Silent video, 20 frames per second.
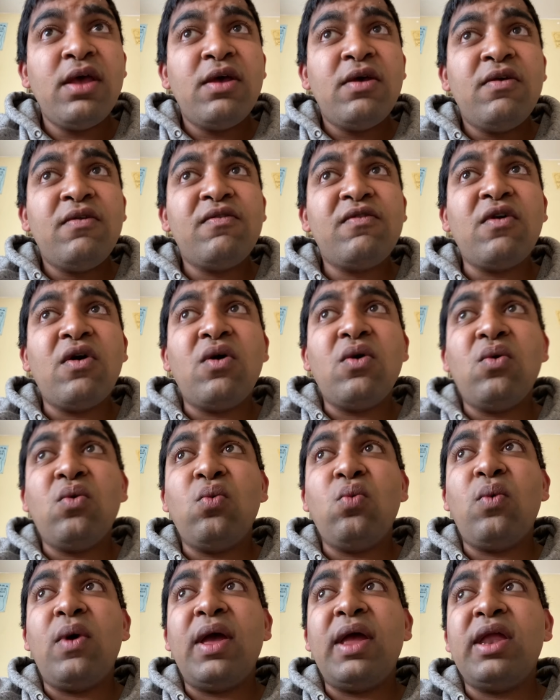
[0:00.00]
So
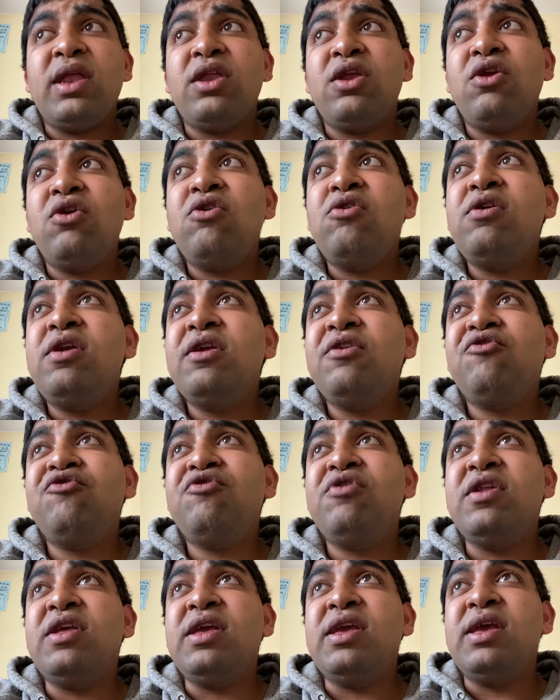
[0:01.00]
when you're
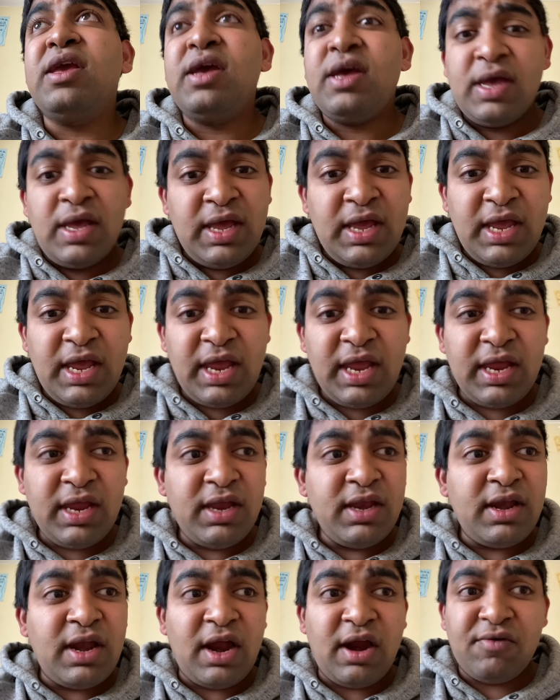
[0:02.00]
literally
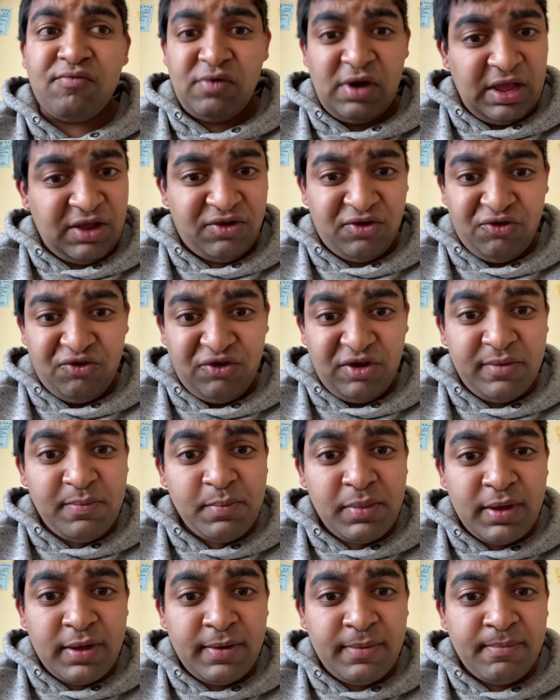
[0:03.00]
in a relationship,
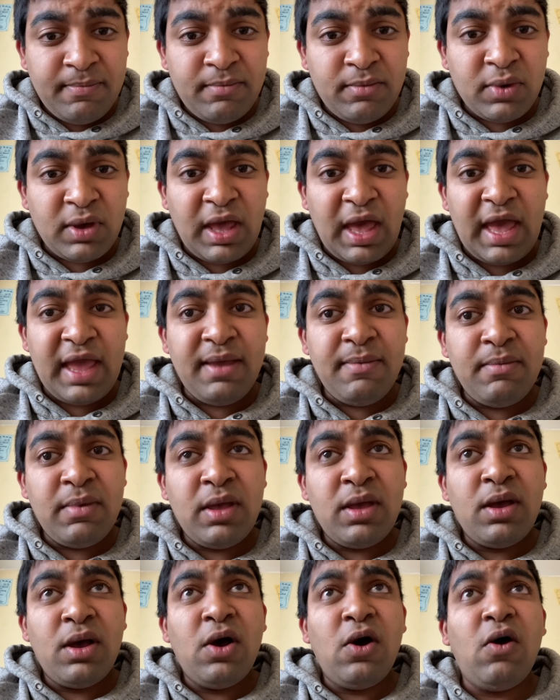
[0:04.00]
okay?
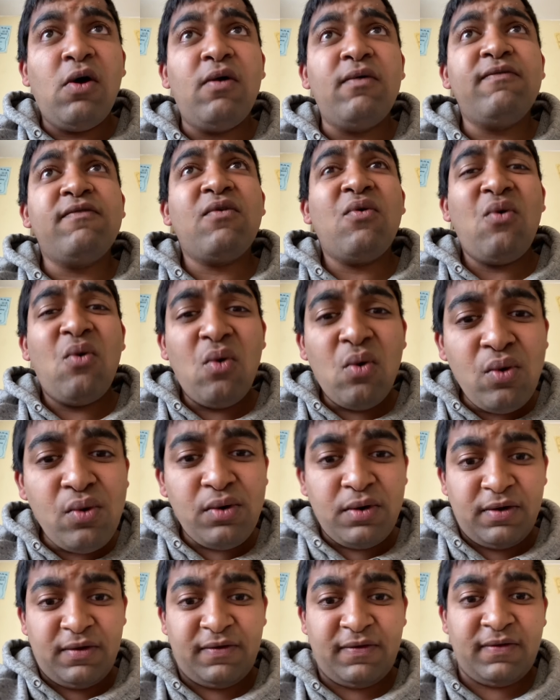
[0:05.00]
Of
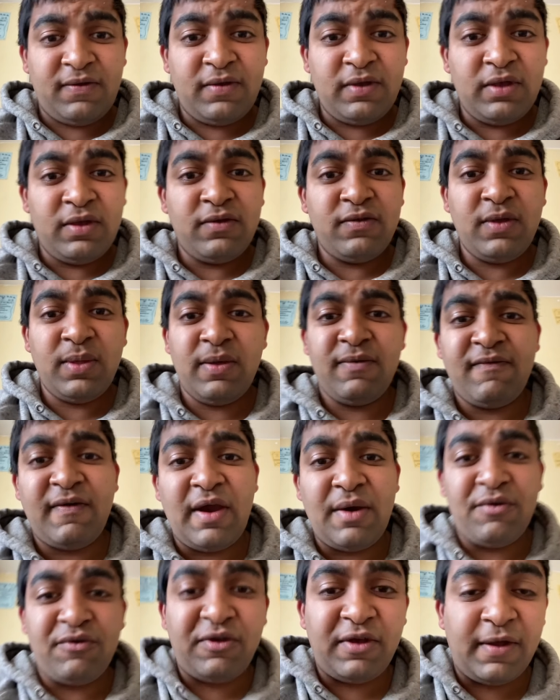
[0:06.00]
course, To the Tiddy
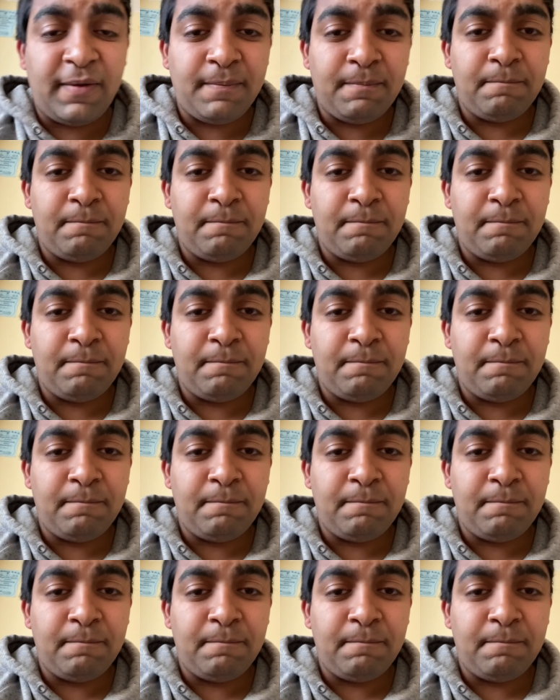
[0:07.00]
Fairyjet.